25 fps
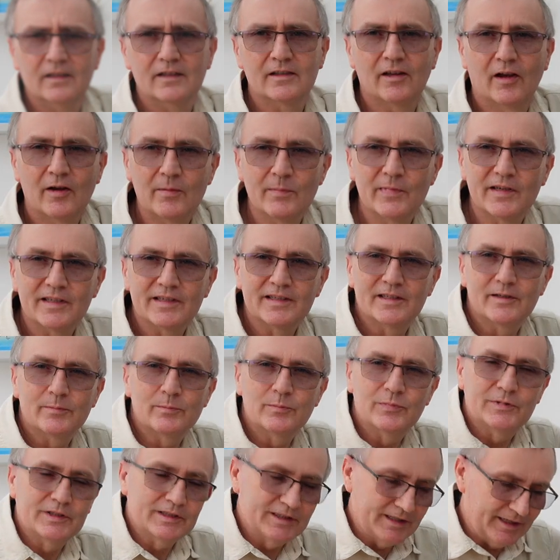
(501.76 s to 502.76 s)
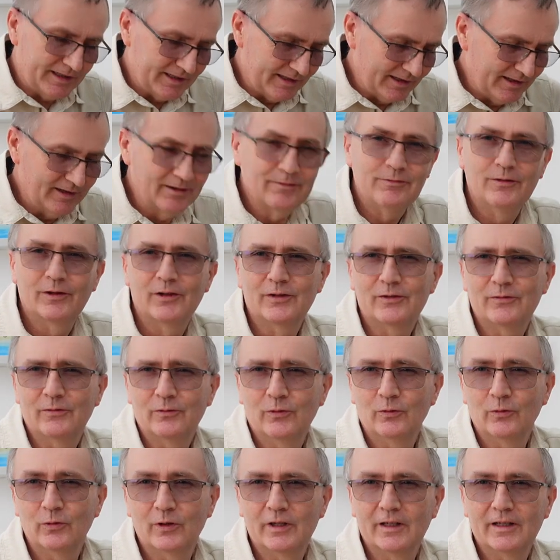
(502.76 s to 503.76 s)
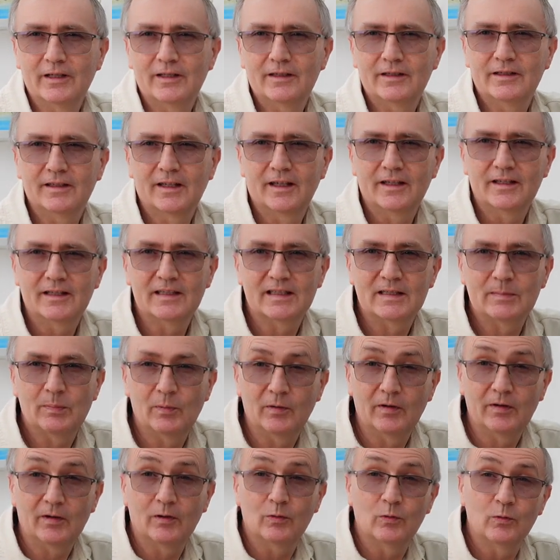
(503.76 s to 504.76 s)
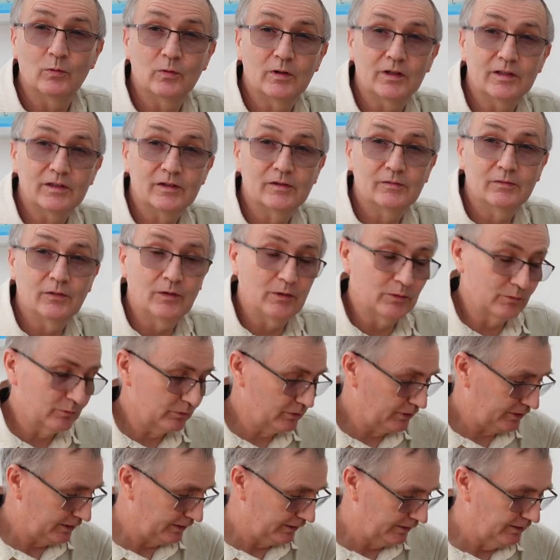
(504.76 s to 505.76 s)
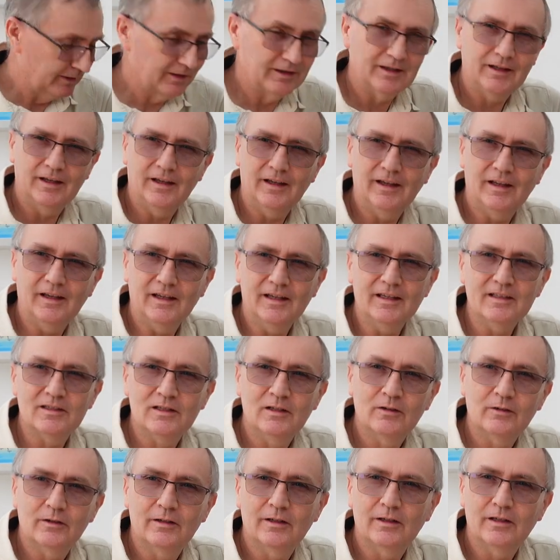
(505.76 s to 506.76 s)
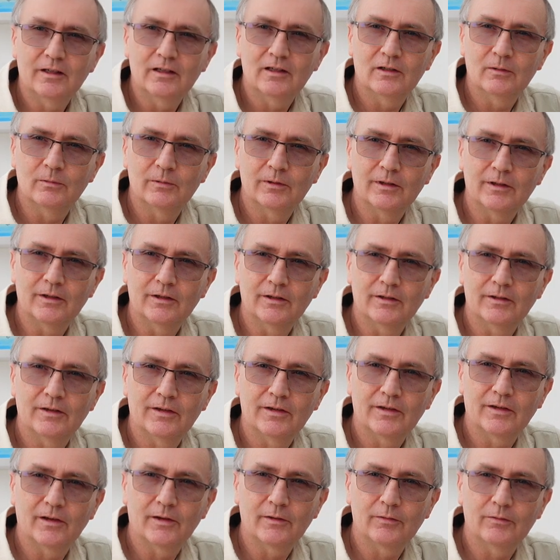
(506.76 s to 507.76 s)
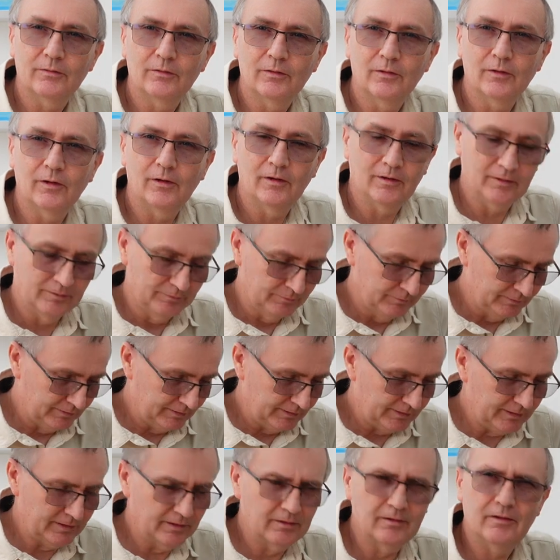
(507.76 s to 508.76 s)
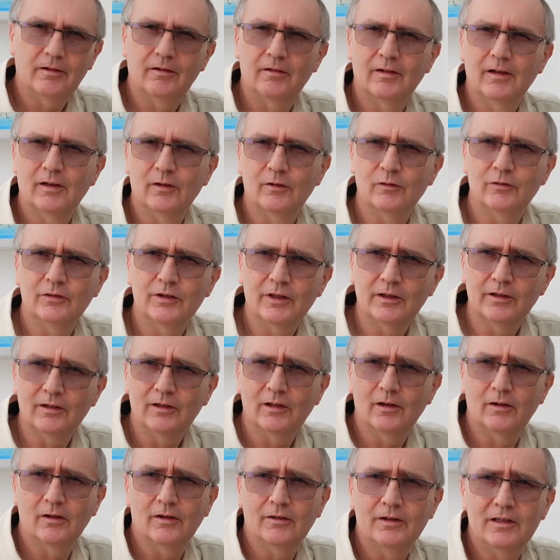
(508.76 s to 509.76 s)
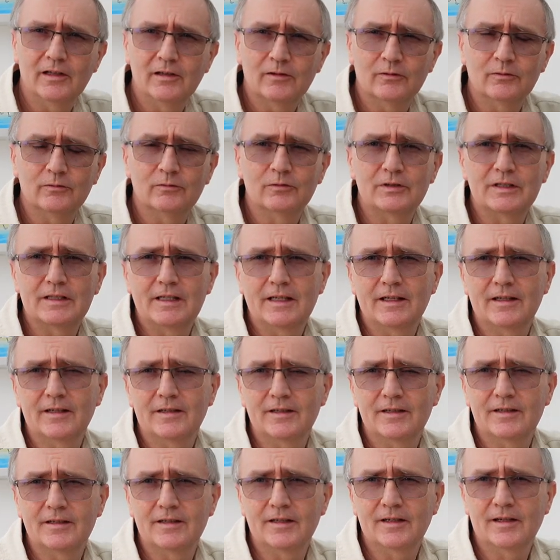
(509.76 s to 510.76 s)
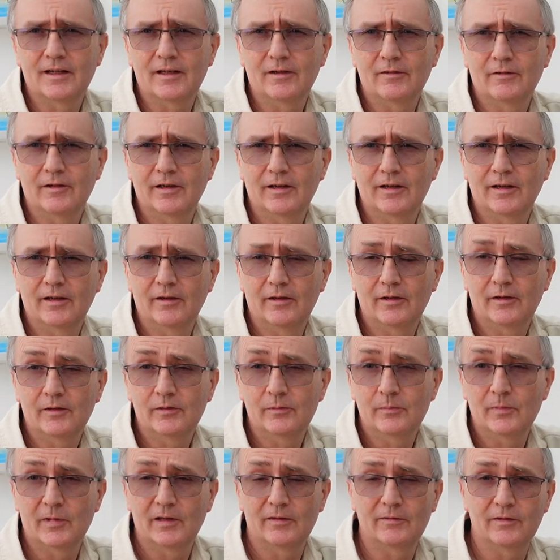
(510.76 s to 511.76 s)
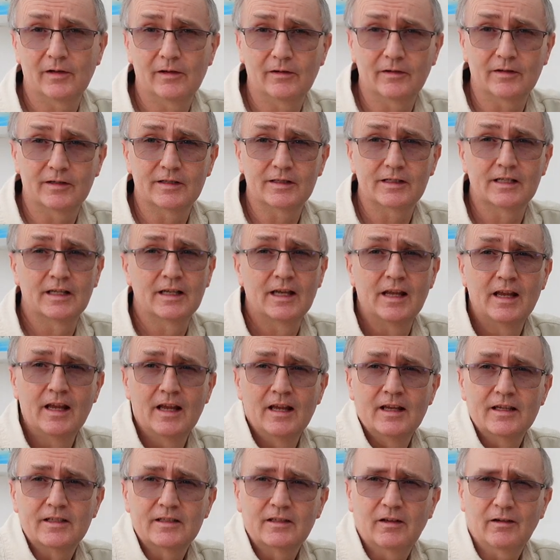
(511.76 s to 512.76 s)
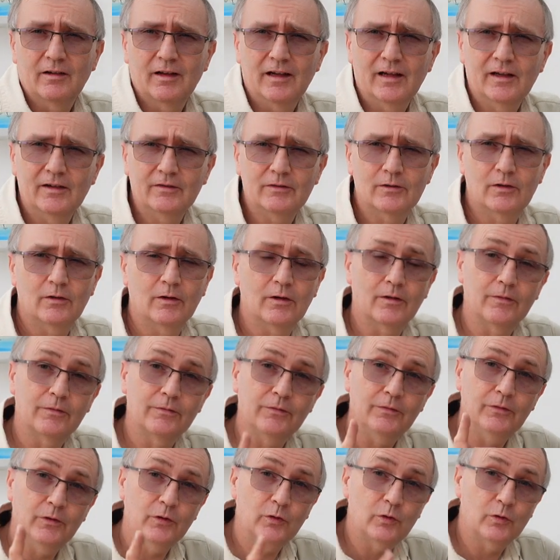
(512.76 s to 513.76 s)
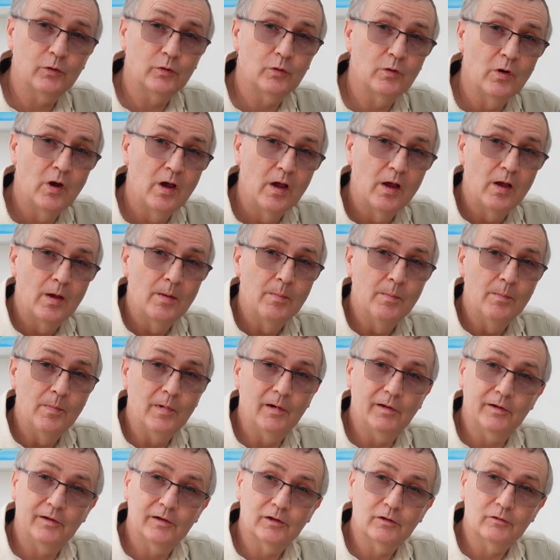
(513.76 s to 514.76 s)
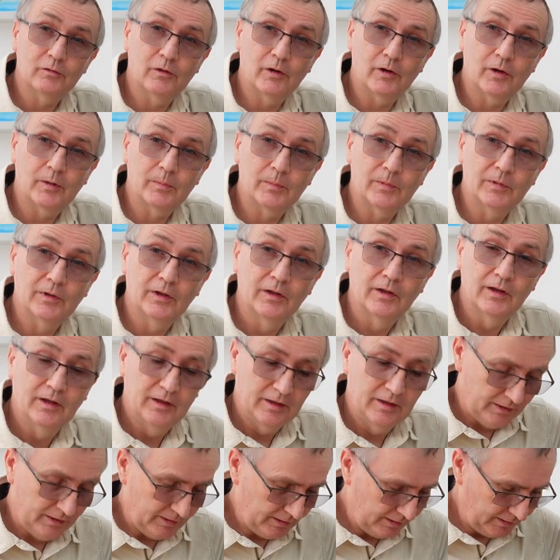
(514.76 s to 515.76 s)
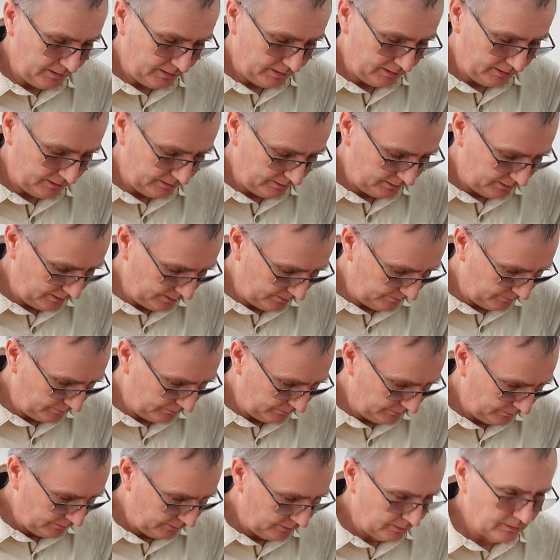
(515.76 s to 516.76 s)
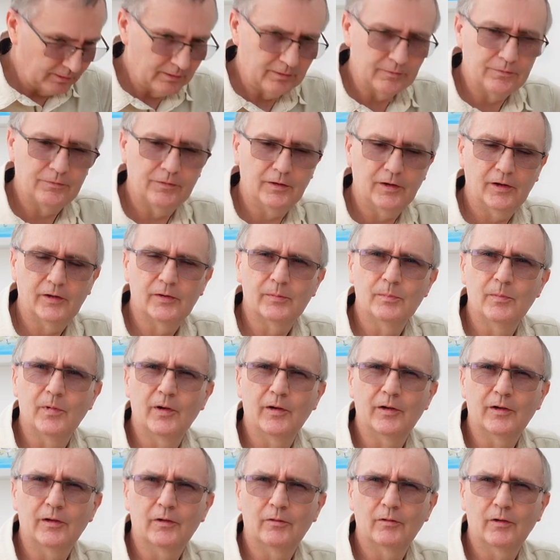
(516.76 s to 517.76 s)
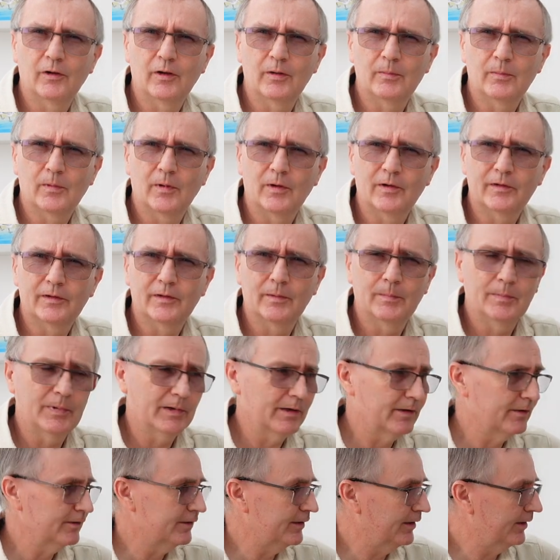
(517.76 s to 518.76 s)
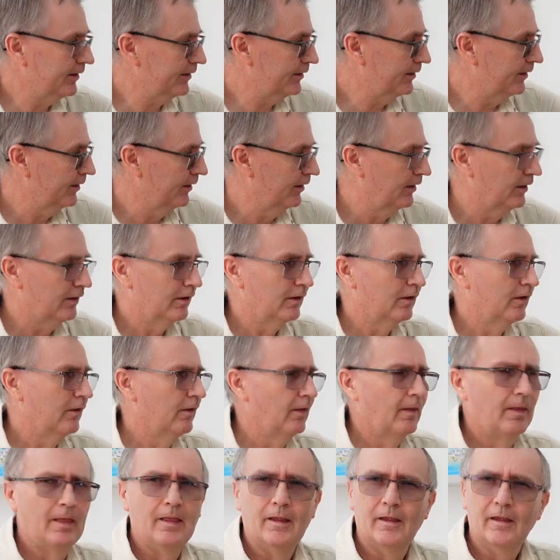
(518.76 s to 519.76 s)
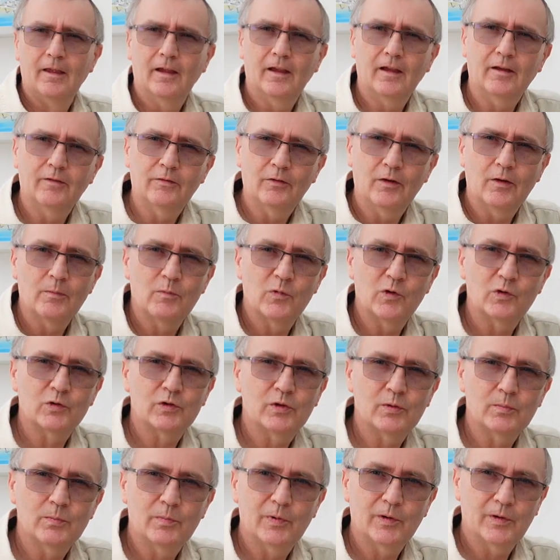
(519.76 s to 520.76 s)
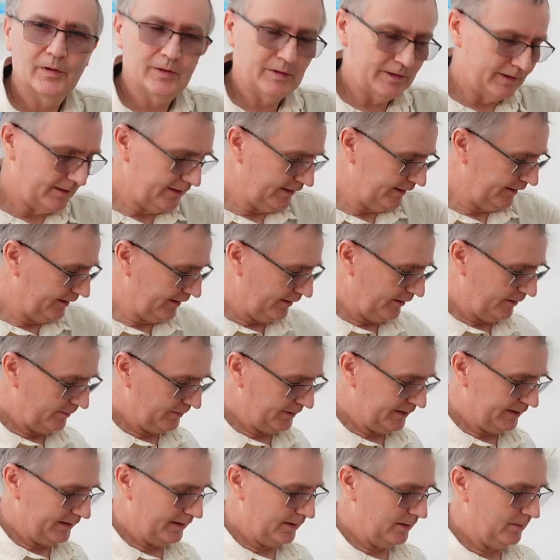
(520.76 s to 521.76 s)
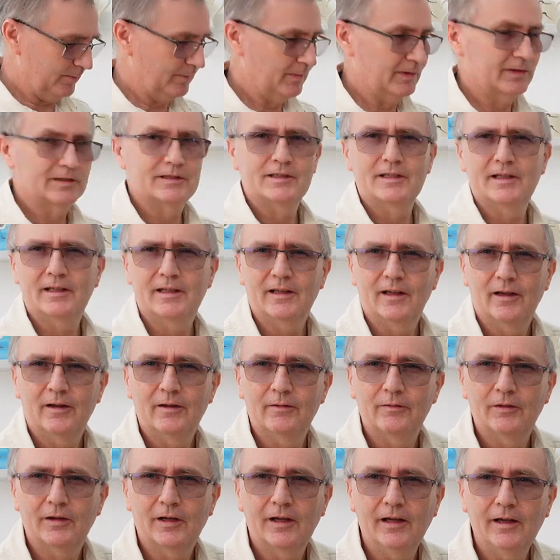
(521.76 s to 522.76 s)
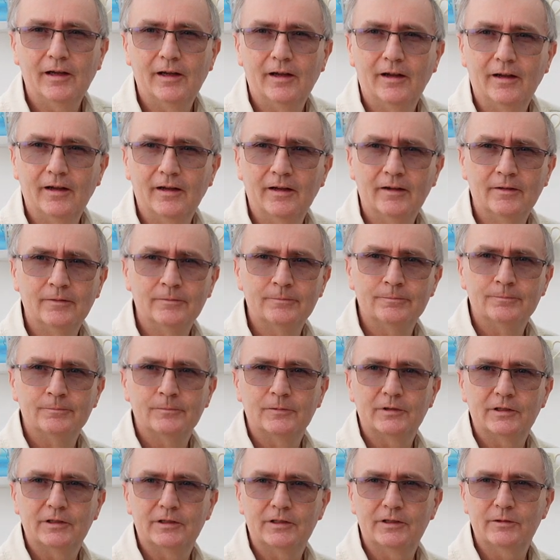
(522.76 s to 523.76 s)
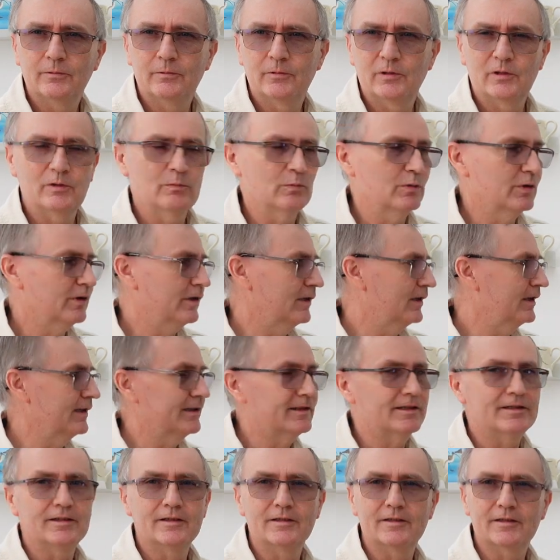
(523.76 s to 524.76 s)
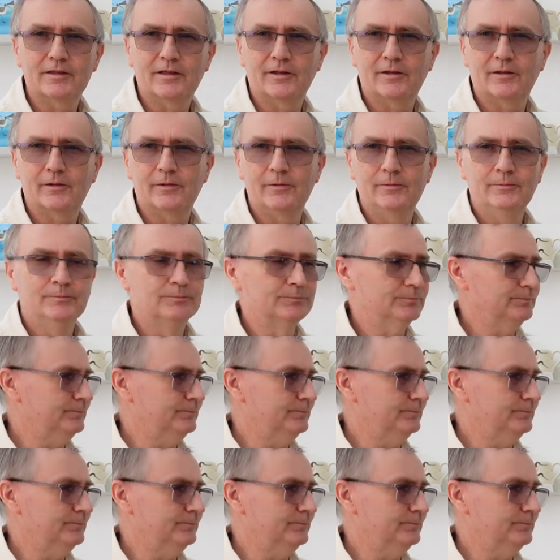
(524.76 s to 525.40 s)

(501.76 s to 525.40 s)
So I must say, first of all, that despite all its faults, it is looking quite good so far. There are a lot of little stickers sticking around here, as you may have noticed. So I have got a few minor gripes. And the first minor gripe, I suppose, is if I'm watching birdies and I'm sitting on my seat over here, do I want to listen to...